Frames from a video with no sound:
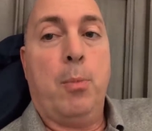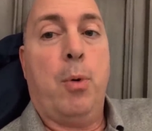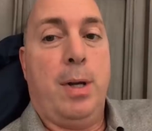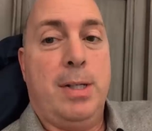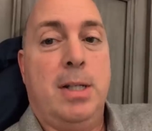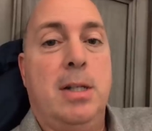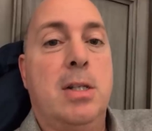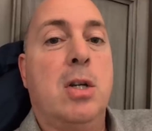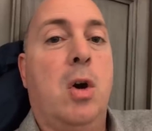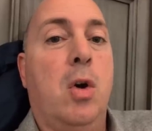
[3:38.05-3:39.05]

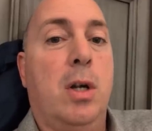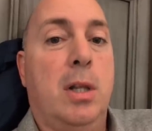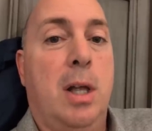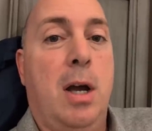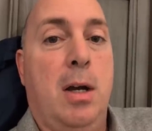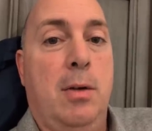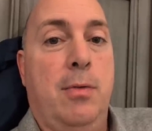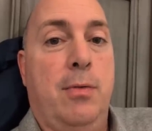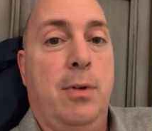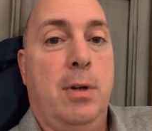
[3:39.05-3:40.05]
presidents are
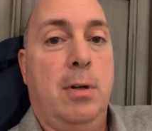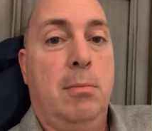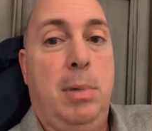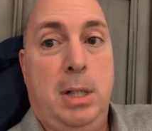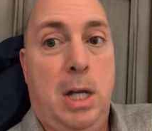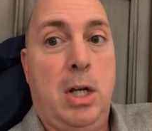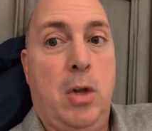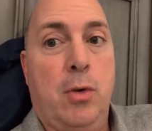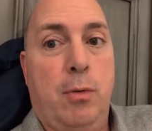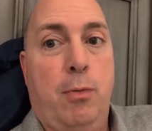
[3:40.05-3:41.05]
alive, but none
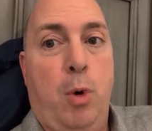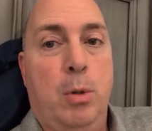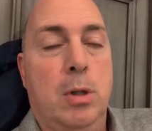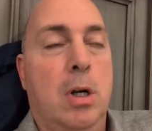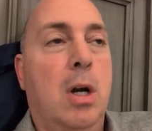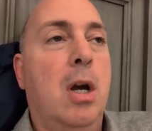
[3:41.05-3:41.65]
other former,